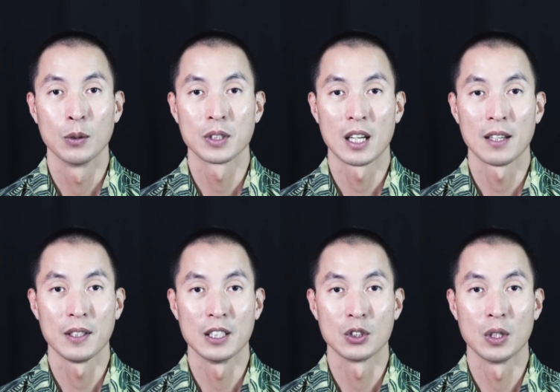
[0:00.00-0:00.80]
It was
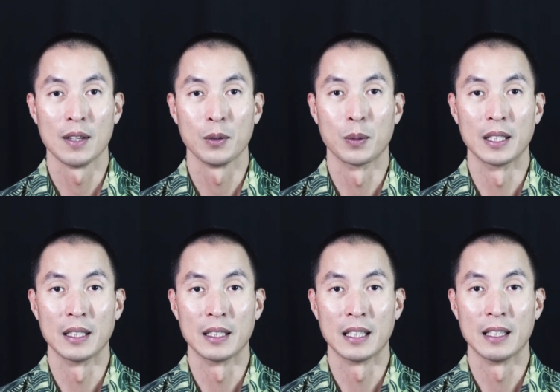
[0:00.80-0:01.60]
obvious to
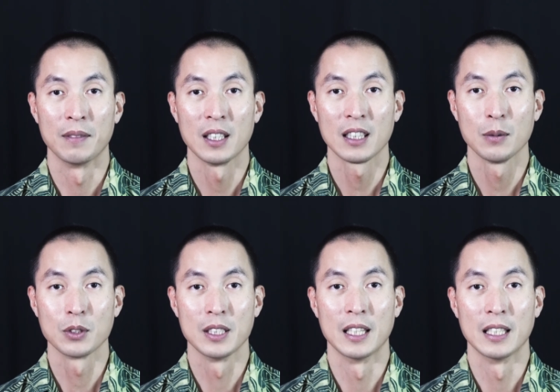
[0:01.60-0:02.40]
everyone that if nothing
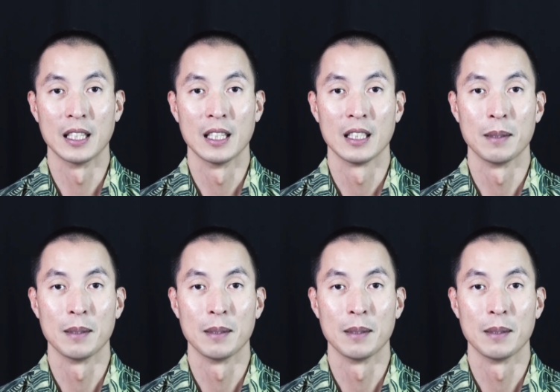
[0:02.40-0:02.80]
was done,